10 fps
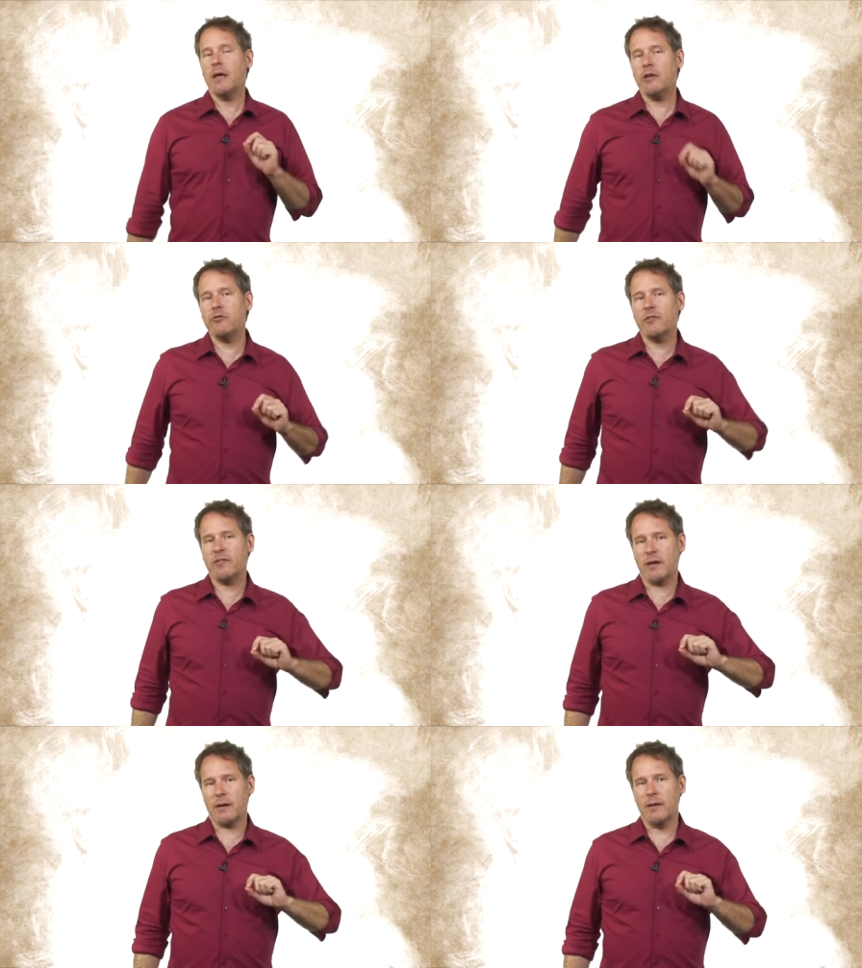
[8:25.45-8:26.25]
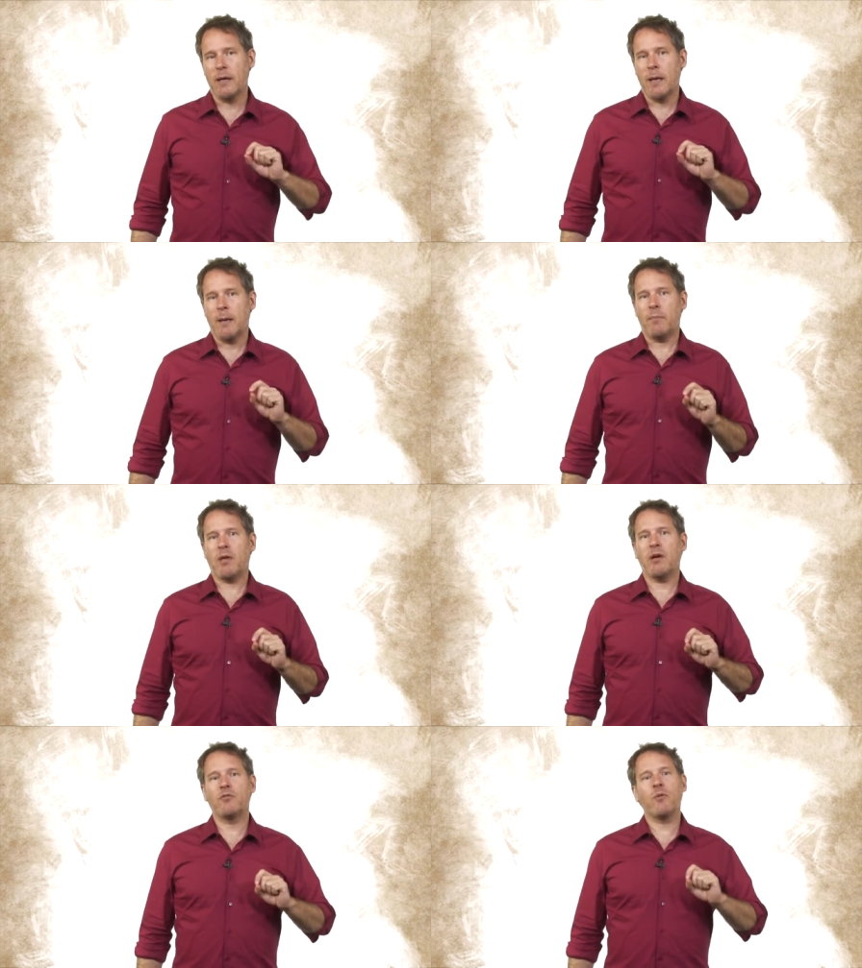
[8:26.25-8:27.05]
Interesting
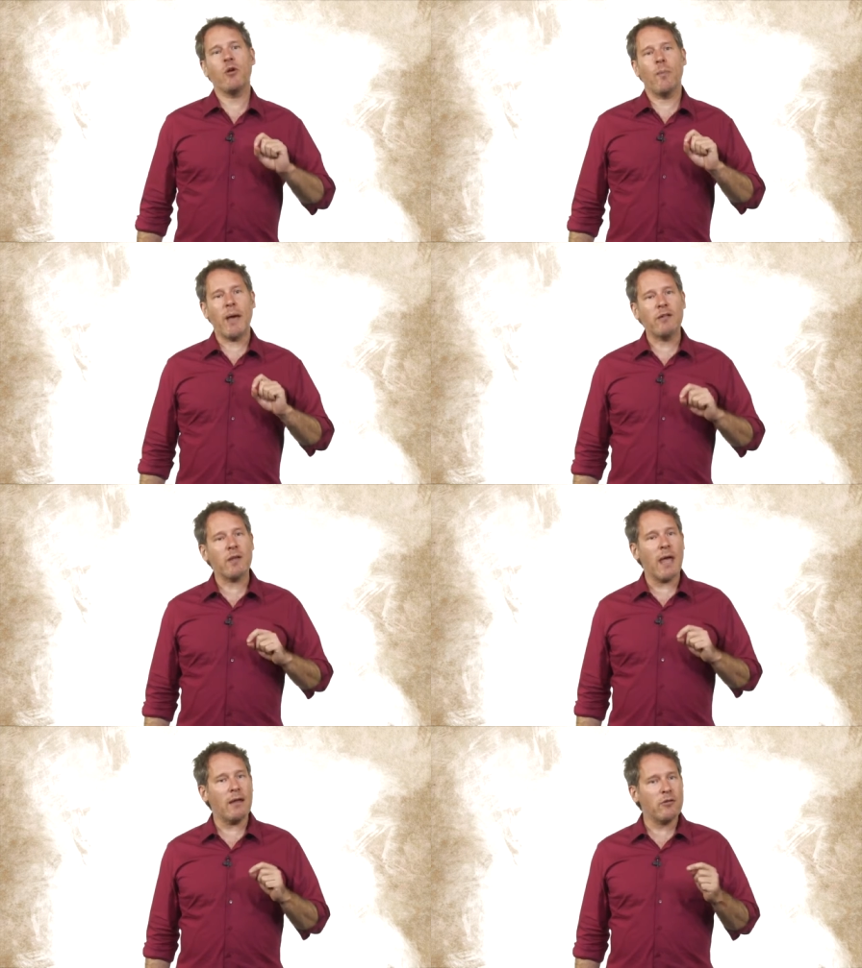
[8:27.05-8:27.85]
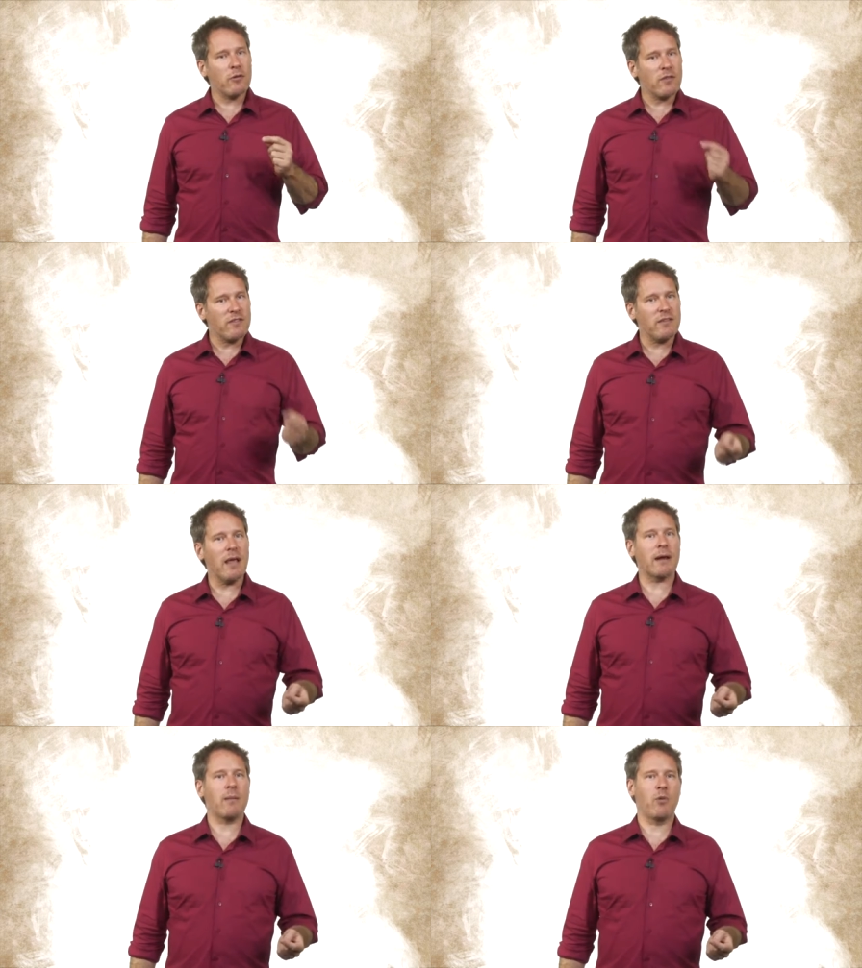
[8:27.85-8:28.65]
because we are about to enter the
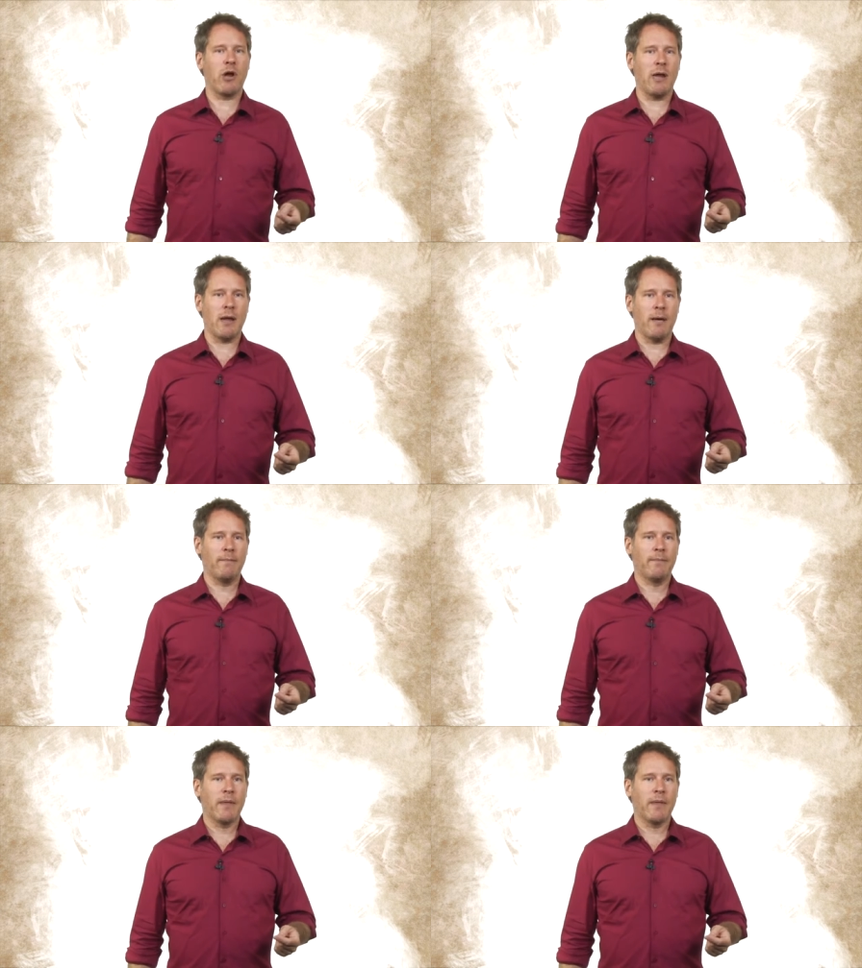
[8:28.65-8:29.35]
Sierra Morena,